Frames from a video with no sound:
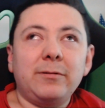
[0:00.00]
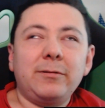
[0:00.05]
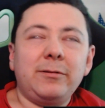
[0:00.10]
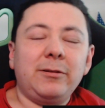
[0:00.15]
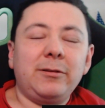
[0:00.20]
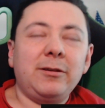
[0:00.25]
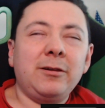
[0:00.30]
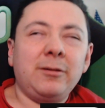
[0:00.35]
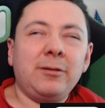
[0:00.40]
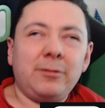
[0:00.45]

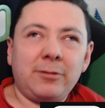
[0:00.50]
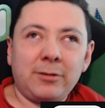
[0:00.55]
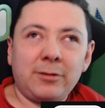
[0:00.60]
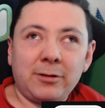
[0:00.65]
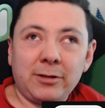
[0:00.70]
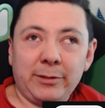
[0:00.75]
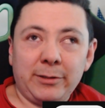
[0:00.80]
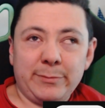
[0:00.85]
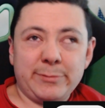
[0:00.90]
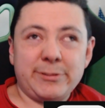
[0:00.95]

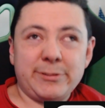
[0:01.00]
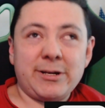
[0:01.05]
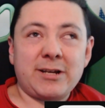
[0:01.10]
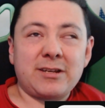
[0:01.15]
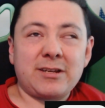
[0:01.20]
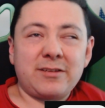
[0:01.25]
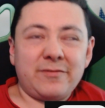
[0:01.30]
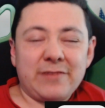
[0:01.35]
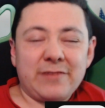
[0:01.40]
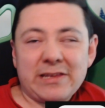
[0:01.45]
your
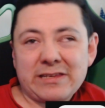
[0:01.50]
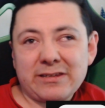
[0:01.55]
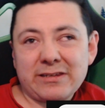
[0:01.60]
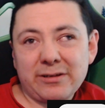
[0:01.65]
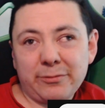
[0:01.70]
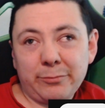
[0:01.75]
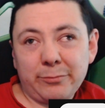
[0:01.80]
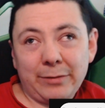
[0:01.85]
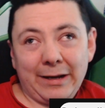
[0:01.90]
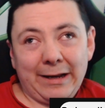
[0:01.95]
objective is
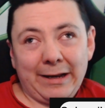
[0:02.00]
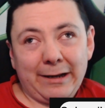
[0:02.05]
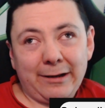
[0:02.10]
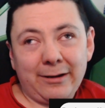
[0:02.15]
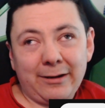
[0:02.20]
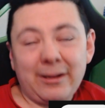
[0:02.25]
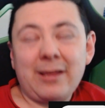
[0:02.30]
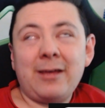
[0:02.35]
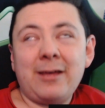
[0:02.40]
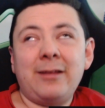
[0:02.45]
to
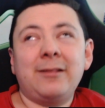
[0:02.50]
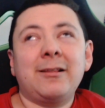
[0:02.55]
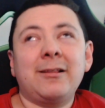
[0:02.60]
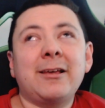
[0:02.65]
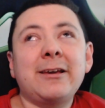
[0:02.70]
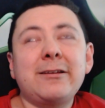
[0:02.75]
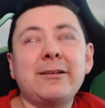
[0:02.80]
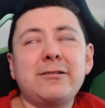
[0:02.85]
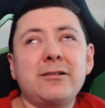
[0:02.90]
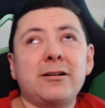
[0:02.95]
win and
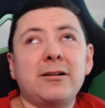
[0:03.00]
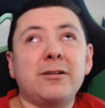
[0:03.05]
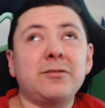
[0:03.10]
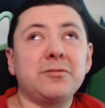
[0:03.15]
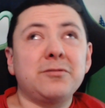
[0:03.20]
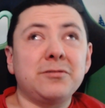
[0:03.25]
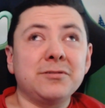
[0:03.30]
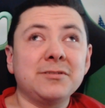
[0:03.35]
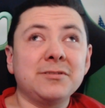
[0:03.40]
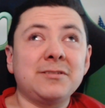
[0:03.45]
get your
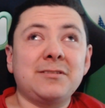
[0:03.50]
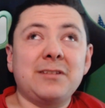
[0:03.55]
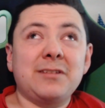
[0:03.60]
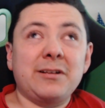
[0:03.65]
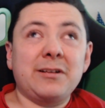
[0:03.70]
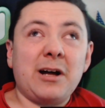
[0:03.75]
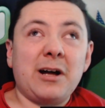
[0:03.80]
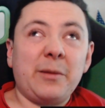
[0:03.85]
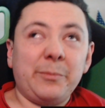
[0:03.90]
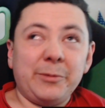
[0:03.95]
goals
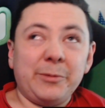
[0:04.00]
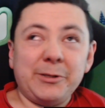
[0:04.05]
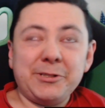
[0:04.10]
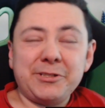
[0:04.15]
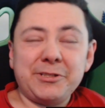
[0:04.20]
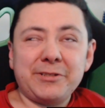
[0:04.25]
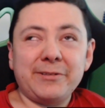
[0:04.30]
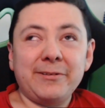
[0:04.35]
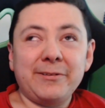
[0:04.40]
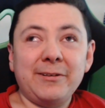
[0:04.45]

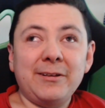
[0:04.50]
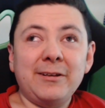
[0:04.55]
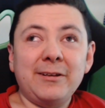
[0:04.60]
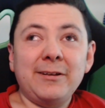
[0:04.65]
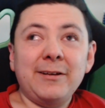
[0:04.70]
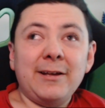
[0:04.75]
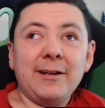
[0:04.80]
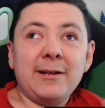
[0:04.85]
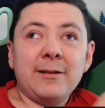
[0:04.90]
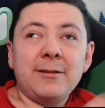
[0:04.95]
accomplished,
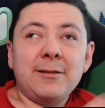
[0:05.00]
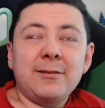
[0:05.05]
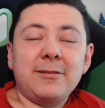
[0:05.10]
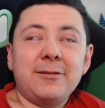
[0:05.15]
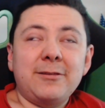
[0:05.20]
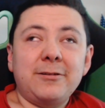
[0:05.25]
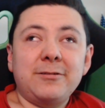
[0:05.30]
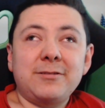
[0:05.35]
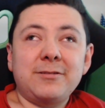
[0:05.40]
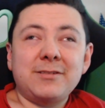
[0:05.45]

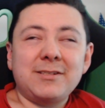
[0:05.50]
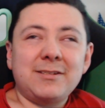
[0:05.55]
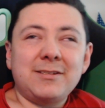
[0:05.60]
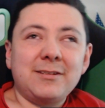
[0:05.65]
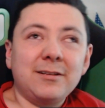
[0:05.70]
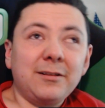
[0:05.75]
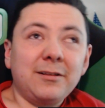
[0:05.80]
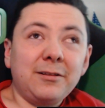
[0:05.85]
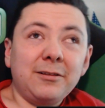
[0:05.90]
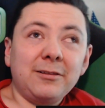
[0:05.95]
there's
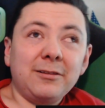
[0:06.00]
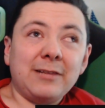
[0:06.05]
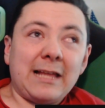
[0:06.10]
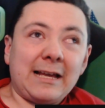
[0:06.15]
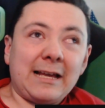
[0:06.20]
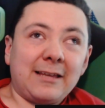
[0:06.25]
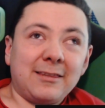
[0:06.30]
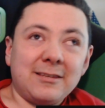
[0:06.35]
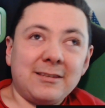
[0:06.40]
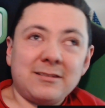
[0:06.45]
still
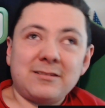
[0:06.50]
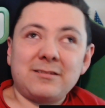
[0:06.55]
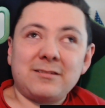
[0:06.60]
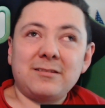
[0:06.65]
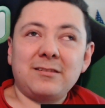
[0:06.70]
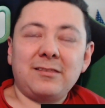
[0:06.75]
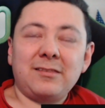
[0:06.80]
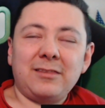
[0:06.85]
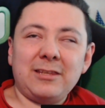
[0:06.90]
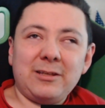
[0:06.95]
like this,
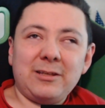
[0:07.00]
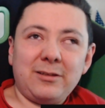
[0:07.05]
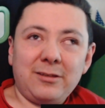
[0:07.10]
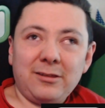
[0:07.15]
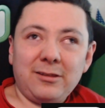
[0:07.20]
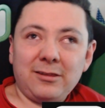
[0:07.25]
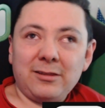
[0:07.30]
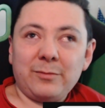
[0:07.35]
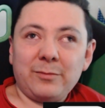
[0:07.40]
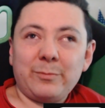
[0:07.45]

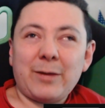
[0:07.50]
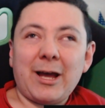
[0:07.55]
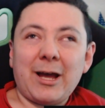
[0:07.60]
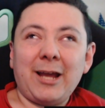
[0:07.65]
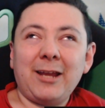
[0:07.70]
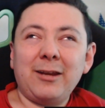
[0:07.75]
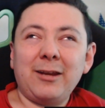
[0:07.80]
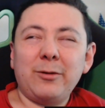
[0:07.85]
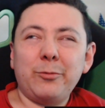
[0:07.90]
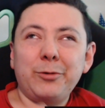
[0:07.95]
the
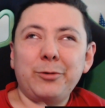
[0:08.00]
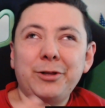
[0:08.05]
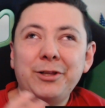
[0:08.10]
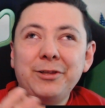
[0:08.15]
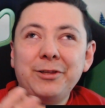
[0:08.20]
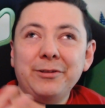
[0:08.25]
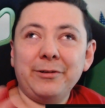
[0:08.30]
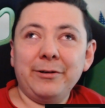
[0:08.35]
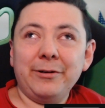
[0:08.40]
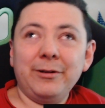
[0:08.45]
mind
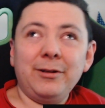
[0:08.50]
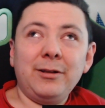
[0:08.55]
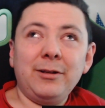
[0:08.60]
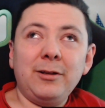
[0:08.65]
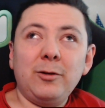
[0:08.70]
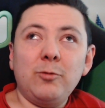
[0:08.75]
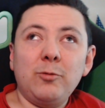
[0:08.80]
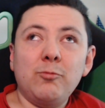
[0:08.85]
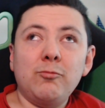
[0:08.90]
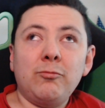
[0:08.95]
will
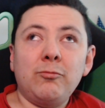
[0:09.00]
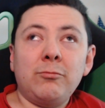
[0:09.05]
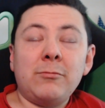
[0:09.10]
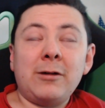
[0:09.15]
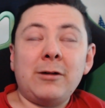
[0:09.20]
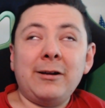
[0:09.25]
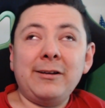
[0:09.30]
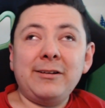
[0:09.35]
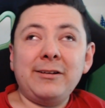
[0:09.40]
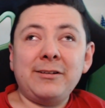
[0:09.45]

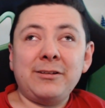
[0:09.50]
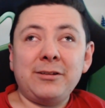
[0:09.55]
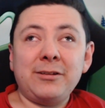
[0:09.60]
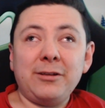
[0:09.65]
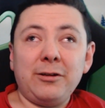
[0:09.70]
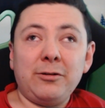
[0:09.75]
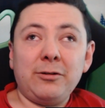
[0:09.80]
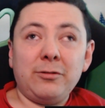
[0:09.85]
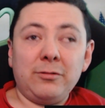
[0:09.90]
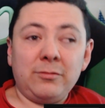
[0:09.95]
want
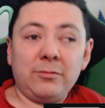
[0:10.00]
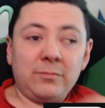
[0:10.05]
to